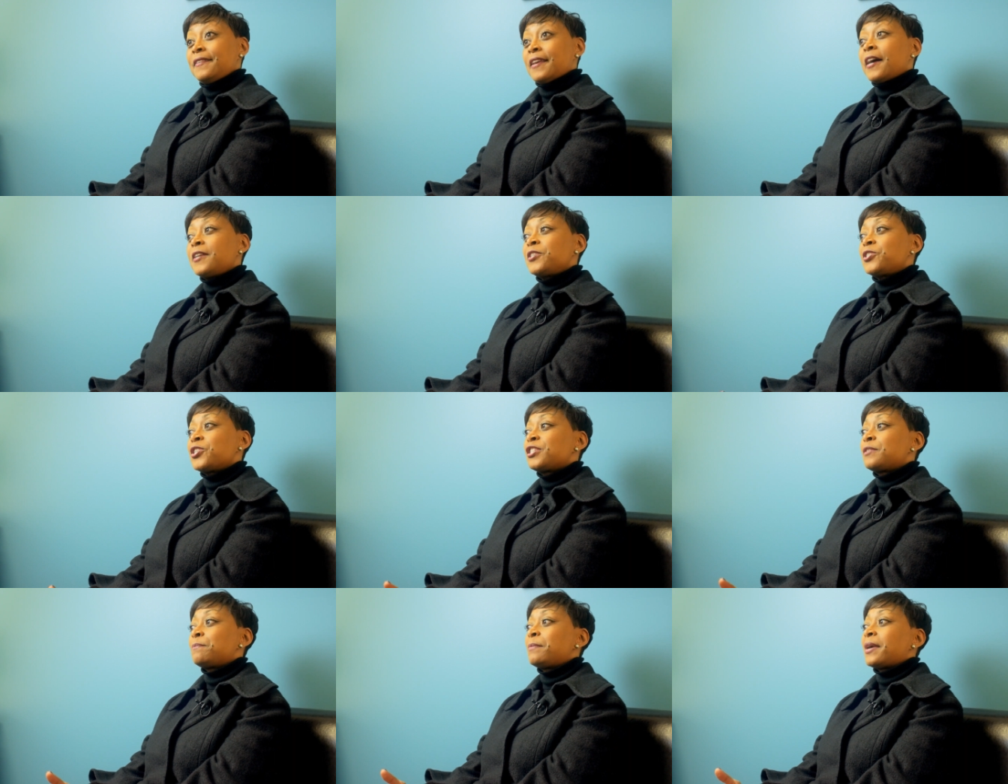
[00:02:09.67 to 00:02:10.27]

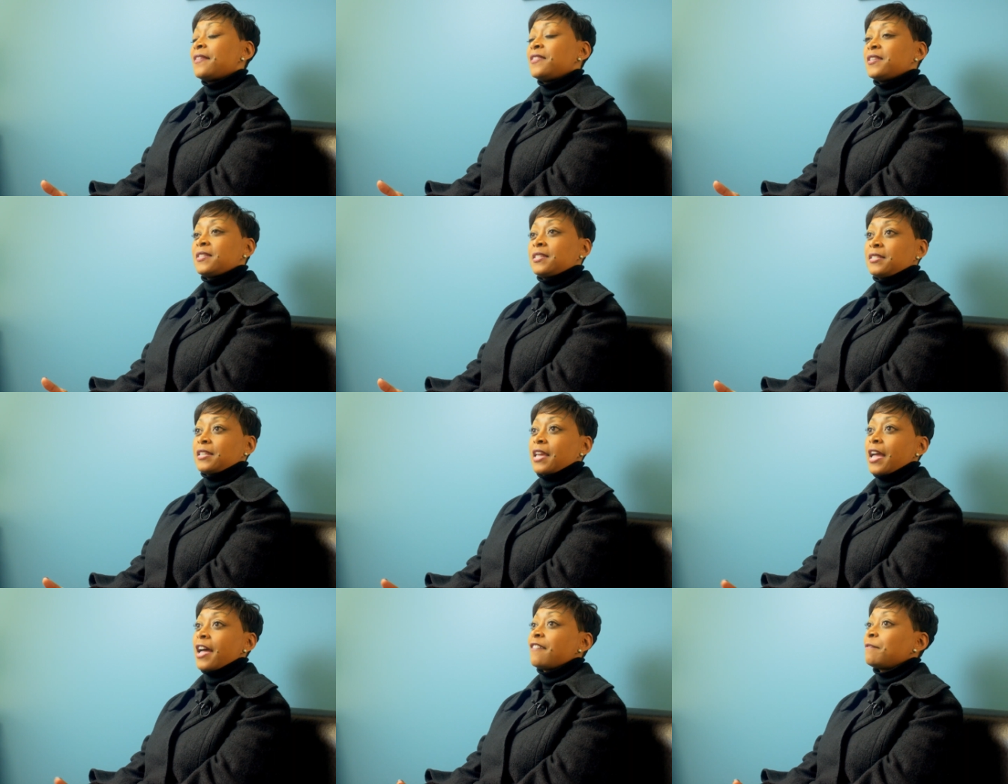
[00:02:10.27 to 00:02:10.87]
Not just by the
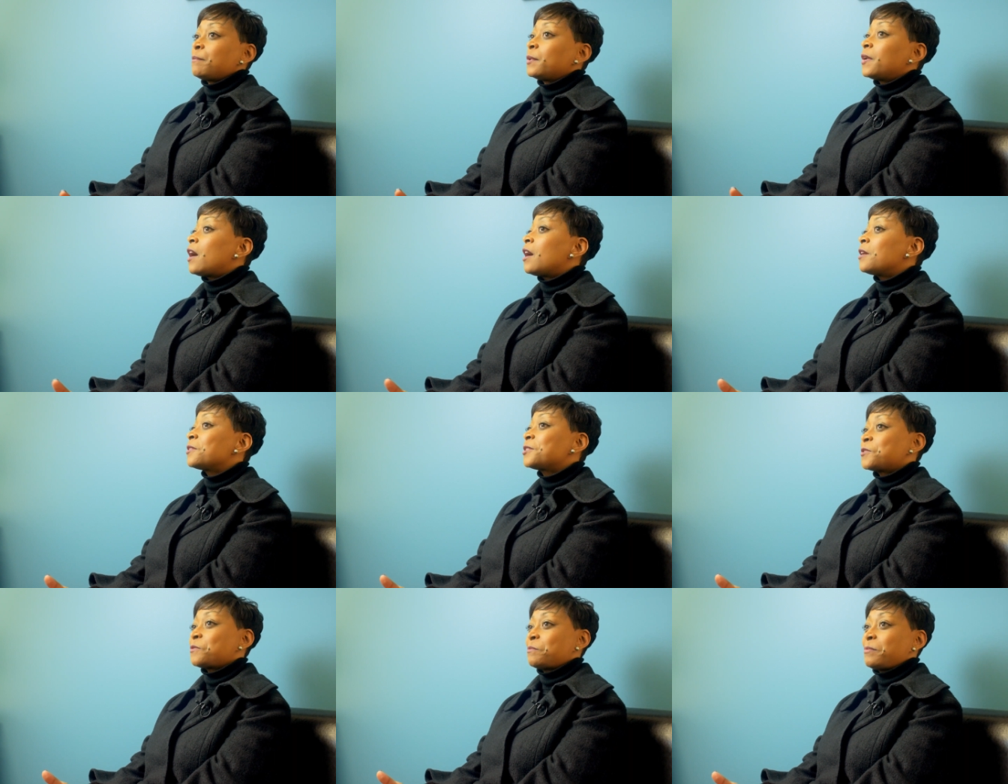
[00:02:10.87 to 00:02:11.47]
staff, but
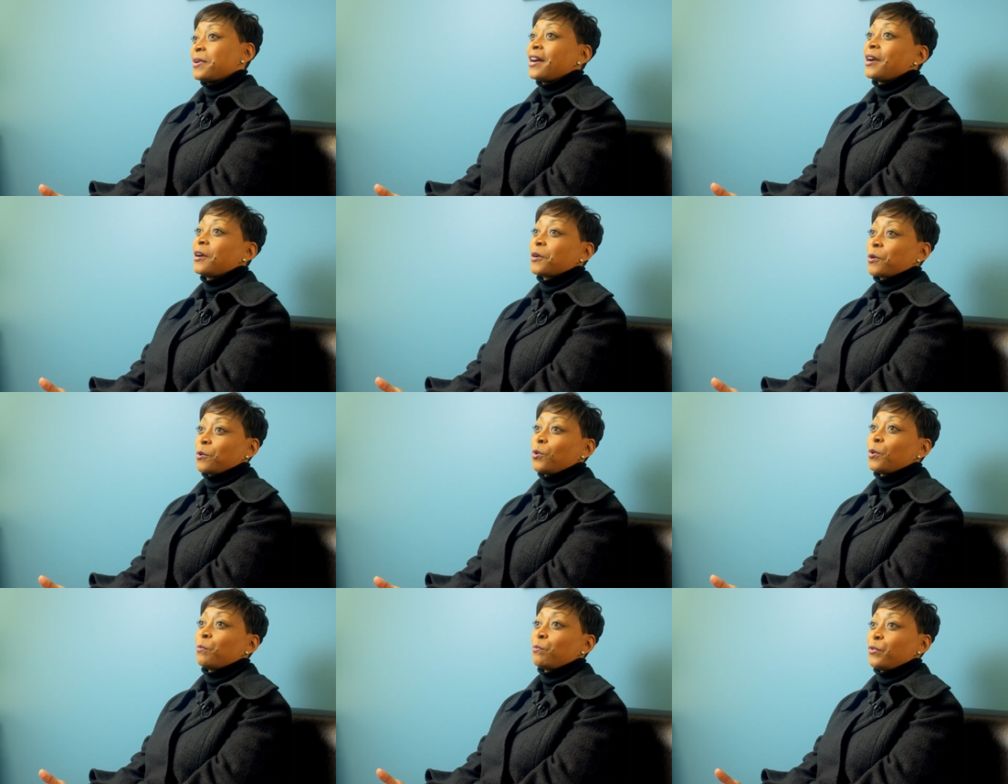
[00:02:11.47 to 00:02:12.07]
also by
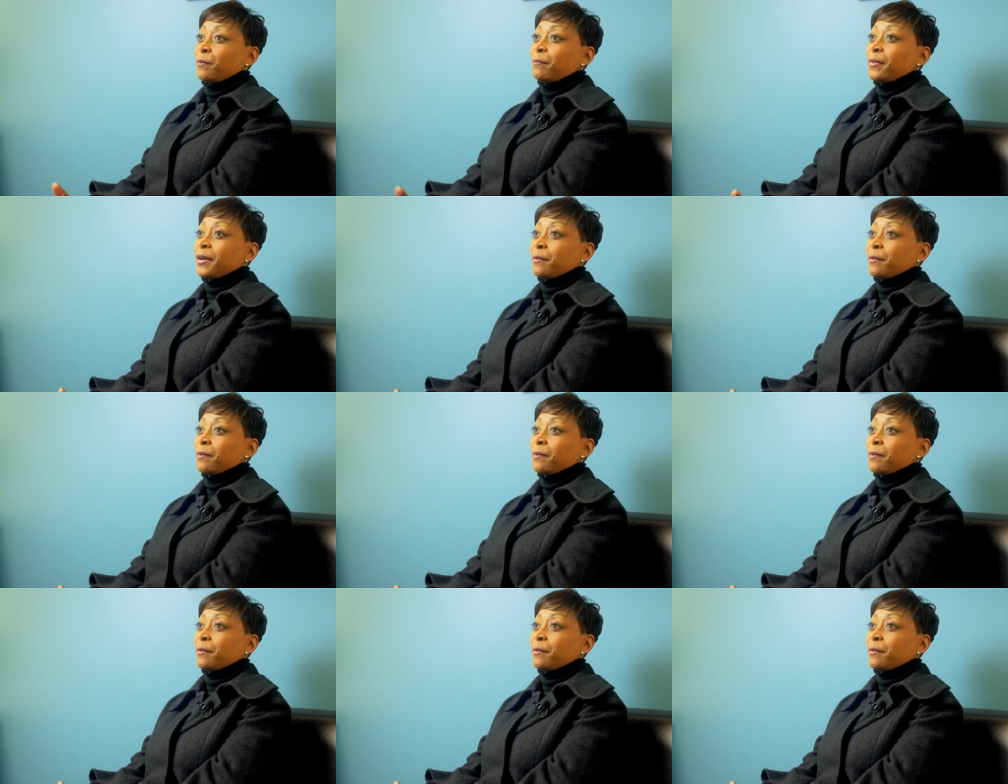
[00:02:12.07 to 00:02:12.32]
our corporate